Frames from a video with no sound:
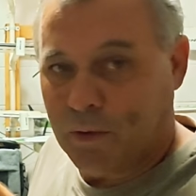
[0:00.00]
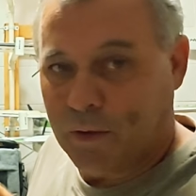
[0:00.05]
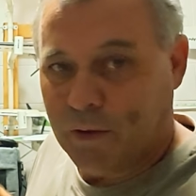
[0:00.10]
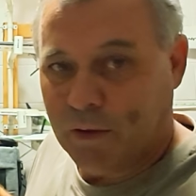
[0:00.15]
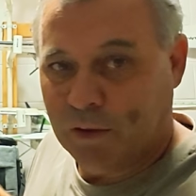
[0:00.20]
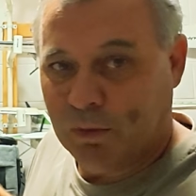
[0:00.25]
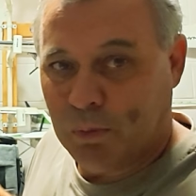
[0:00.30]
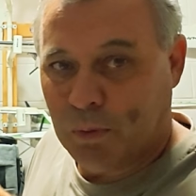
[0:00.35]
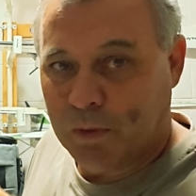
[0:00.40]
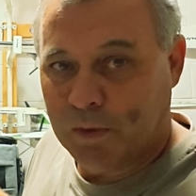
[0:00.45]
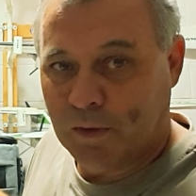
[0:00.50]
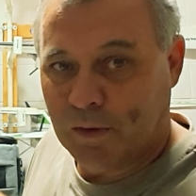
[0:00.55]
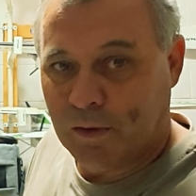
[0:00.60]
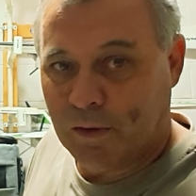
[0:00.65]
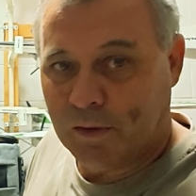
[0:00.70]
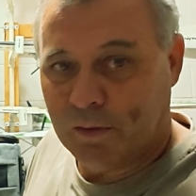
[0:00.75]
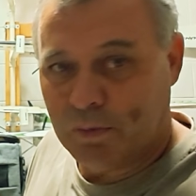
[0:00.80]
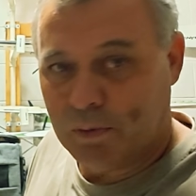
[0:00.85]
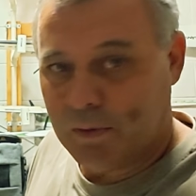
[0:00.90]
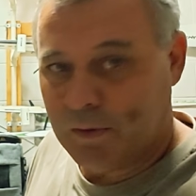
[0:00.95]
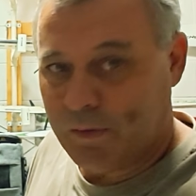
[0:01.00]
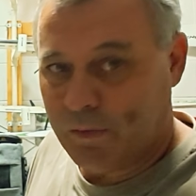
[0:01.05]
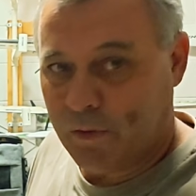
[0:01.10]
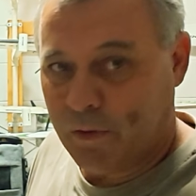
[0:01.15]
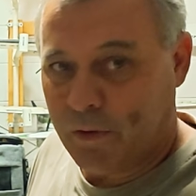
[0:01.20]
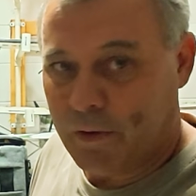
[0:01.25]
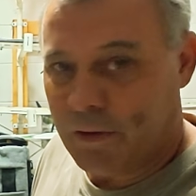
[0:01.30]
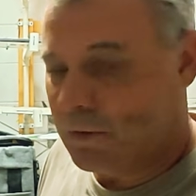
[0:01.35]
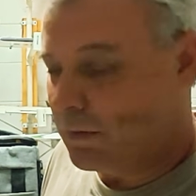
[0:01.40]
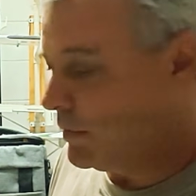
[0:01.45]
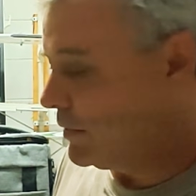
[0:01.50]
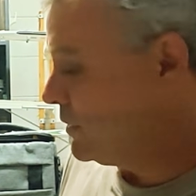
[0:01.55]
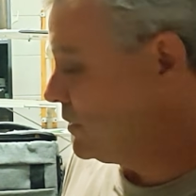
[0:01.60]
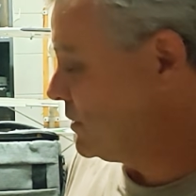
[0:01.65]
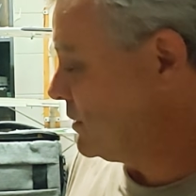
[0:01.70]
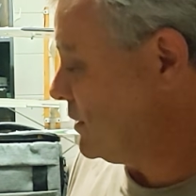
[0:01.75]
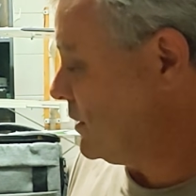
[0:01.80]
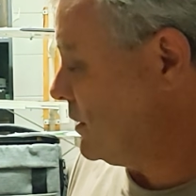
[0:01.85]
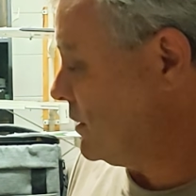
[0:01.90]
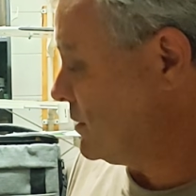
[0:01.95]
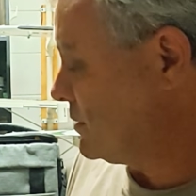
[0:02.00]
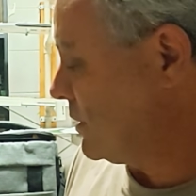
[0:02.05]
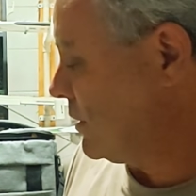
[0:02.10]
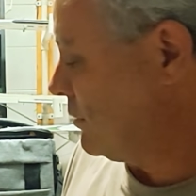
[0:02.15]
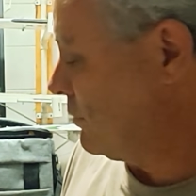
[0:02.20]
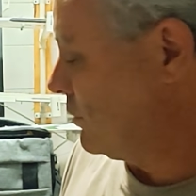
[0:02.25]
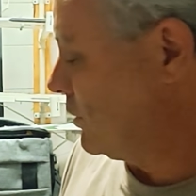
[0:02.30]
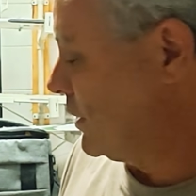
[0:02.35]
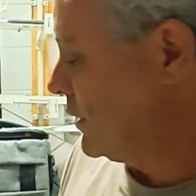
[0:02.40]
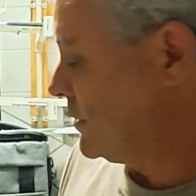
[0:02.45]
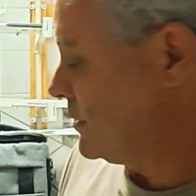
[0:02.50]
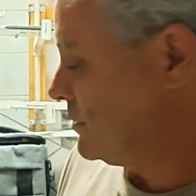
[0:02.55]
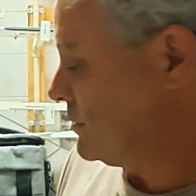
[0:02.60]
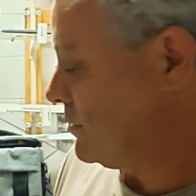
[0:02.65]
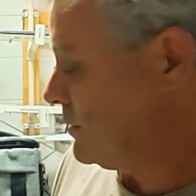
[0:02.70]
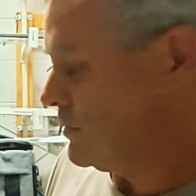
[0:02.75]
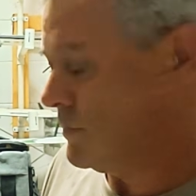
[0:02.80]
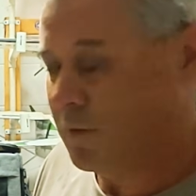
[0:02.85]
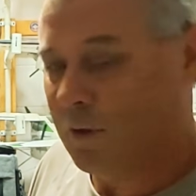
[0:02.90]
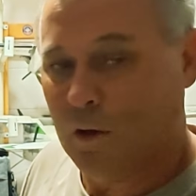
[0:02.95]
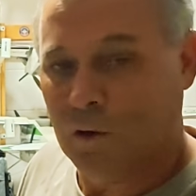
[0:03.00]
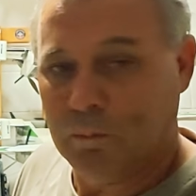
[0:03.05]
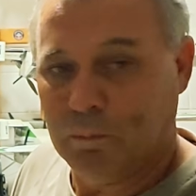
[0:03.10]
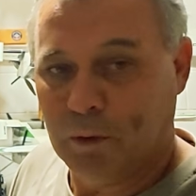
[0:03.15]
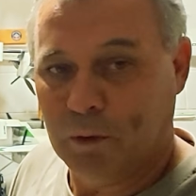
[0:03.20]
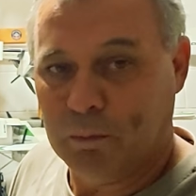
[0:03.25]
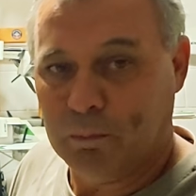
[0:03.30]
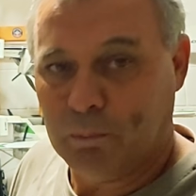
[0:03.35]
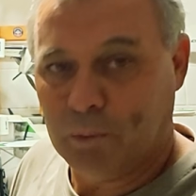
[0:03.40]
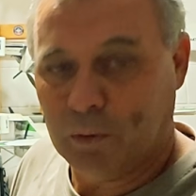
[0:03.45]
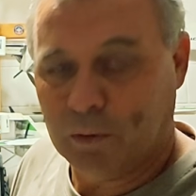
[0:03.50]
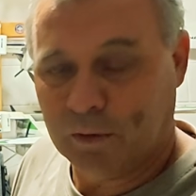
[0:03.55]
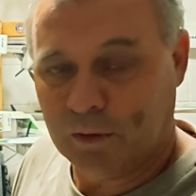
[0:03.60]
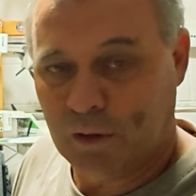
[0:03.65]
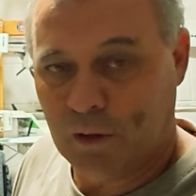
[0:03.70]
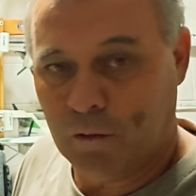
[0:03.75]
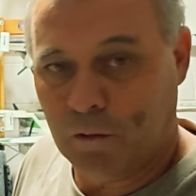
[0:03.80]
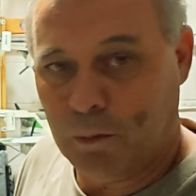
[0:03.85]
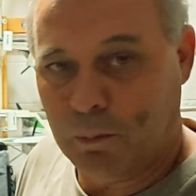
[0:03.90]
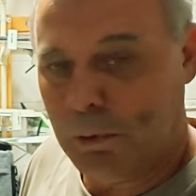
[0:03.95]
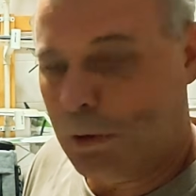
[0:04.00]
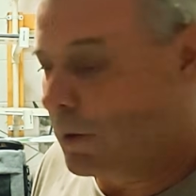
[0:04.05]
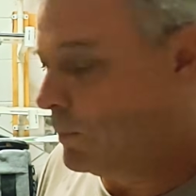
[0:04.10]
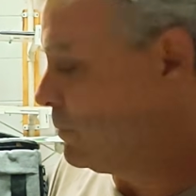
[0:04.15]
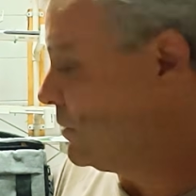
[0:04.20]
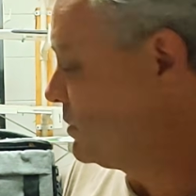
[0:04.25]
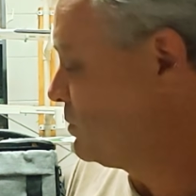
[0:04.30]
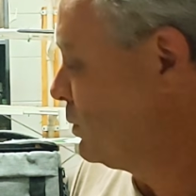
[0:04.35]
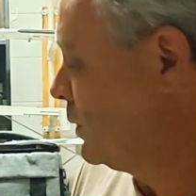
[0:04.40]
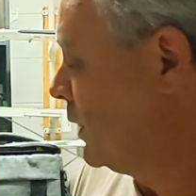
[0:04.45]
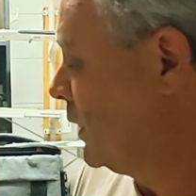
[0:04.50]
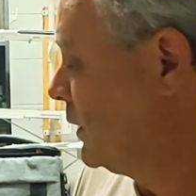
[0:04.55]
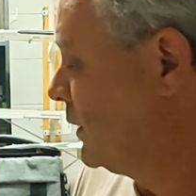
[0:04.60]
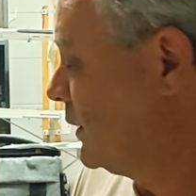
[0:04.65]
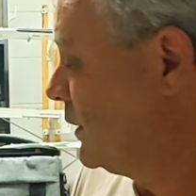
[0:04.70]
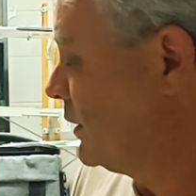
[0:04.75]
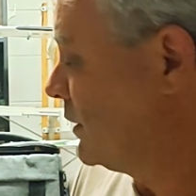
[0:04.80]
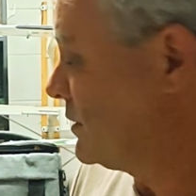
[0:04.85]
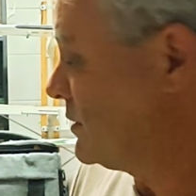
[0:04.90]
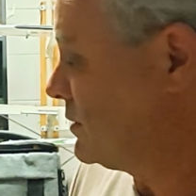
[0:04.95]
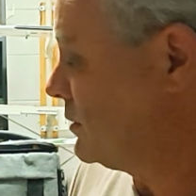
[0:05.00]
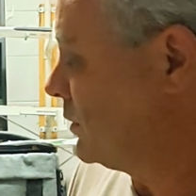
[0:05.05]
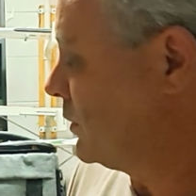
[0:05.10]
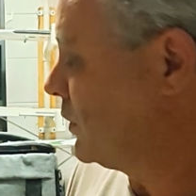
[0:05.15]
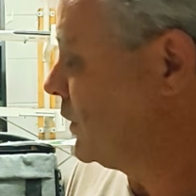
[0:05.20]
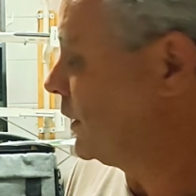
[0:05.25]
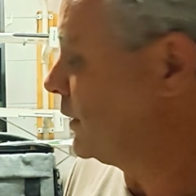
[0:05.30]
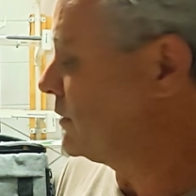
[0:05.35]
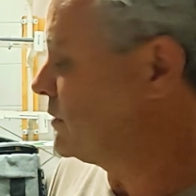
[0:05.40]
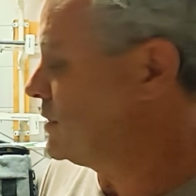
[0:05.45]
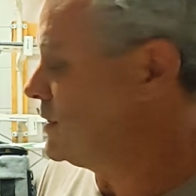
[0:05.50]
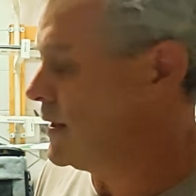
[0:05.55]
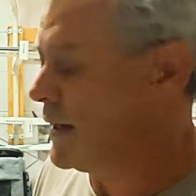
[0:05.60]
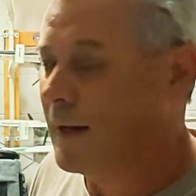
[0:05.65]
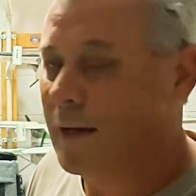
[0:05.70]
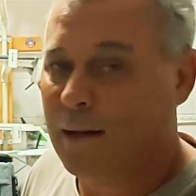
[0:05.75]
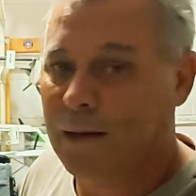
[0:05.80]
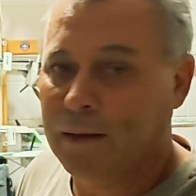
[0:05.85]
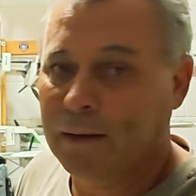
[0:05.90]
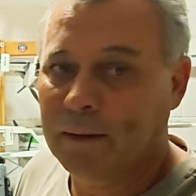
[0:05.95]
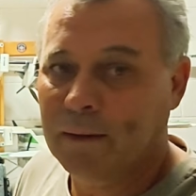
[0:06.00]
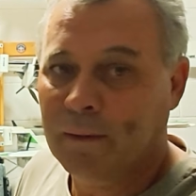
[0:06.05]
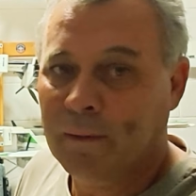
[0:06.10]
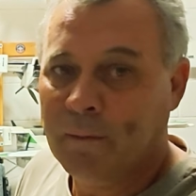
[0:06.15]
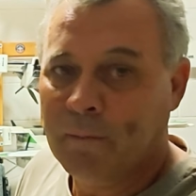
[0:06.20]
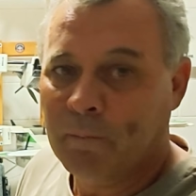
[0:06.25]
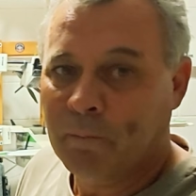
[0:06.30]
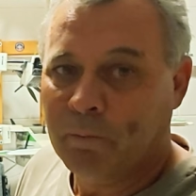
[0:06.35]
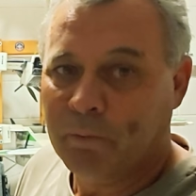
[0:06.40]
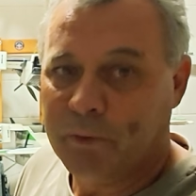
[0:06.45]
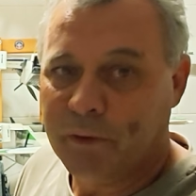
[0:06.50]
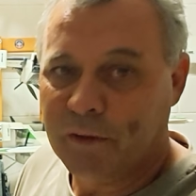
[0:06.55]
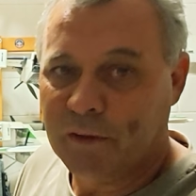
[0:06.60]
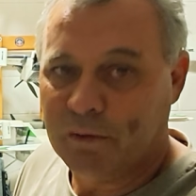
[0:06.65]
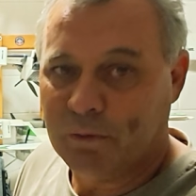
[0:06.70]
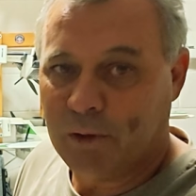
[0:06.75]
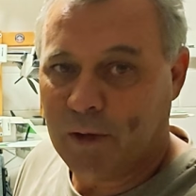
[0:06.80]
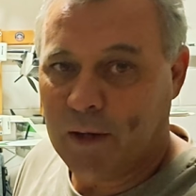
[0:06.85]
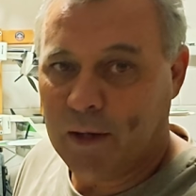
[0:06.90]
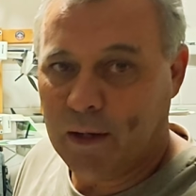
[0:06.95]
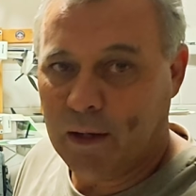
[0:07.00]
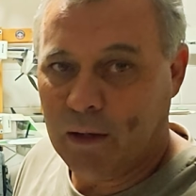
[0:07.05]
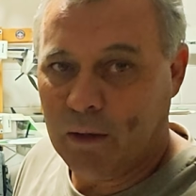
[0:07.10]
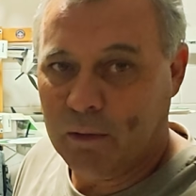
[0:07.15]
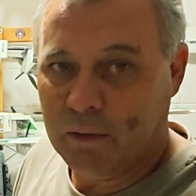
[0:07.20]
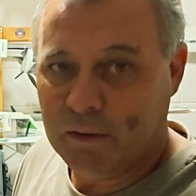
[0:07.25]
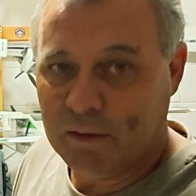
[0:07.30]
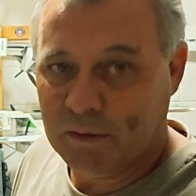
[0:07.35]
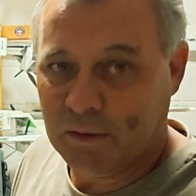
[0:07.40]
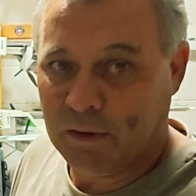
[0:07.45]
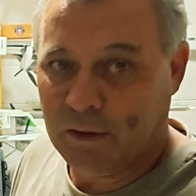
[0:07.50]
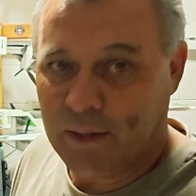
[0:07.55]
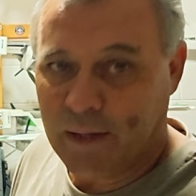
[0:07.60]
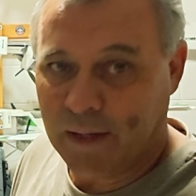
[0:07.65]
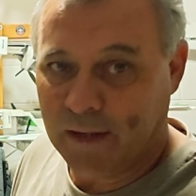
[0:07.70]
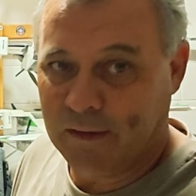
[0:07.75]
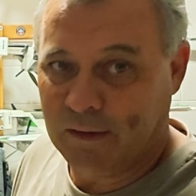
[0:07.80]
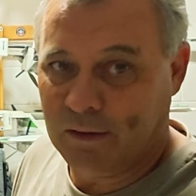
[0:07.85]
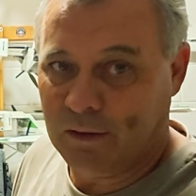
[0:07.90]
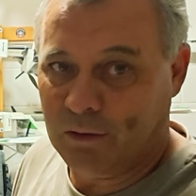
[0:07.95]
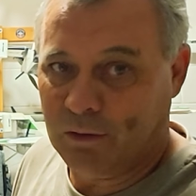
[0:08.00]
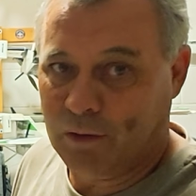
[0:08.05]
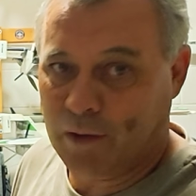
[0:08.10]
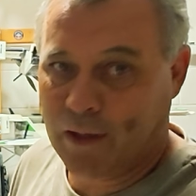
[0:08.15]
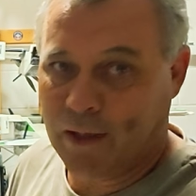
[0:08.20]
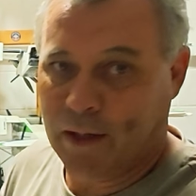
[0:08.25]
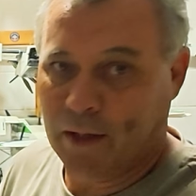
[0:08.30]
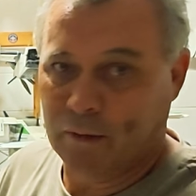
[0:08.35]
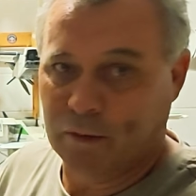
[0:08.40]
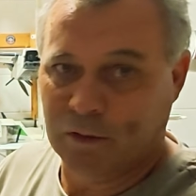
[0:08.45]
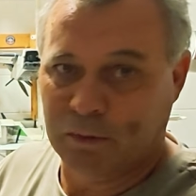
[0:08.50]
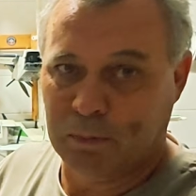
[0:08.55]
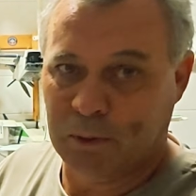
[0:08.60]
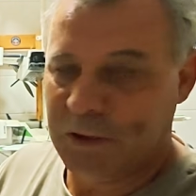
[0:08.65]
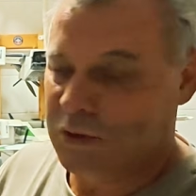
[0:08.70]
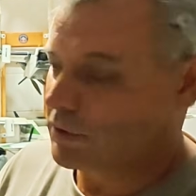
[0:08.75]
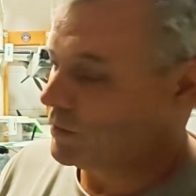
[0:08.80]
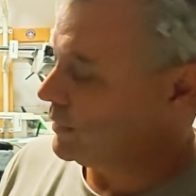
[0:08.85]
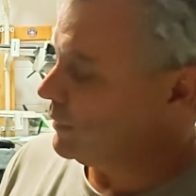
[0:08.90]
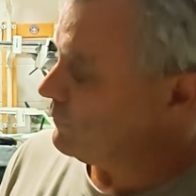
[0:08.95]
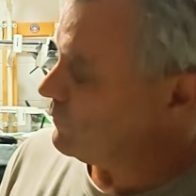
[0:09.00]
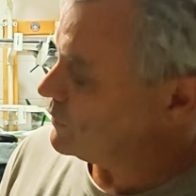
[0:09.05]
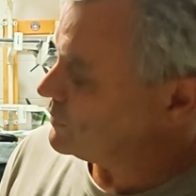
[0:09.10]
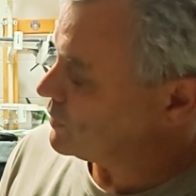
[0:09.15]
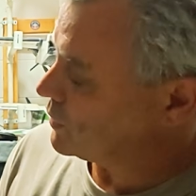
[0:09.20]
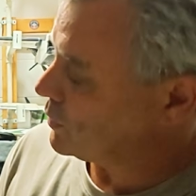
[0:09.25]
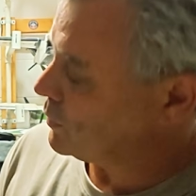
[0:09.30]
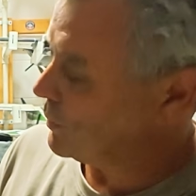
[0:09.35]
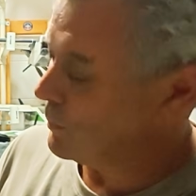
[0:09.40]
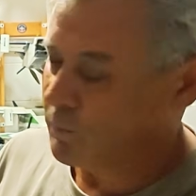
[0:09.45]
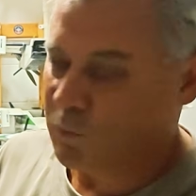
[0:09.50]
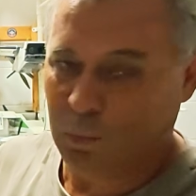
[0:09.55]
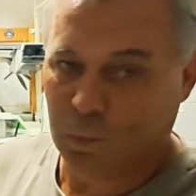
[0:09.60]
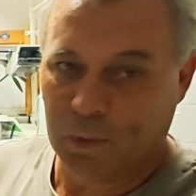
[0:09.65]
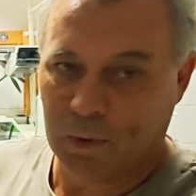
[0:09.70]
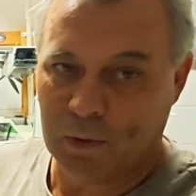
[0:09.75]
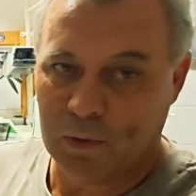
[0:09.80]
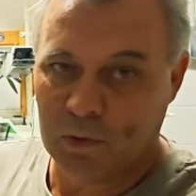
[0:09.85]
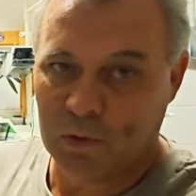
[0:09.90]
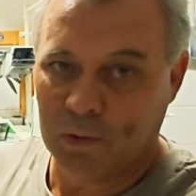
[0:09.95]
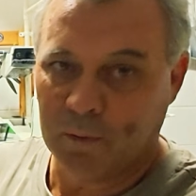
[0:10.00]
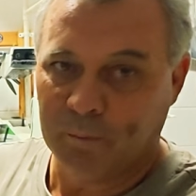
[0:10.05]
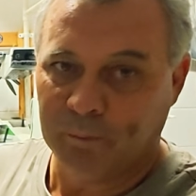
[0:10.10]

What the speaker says: that this wasn't. This was very good in its own right. Served the purpose well, and I still think today this radio is still an excellent radio, especially if it's equipped with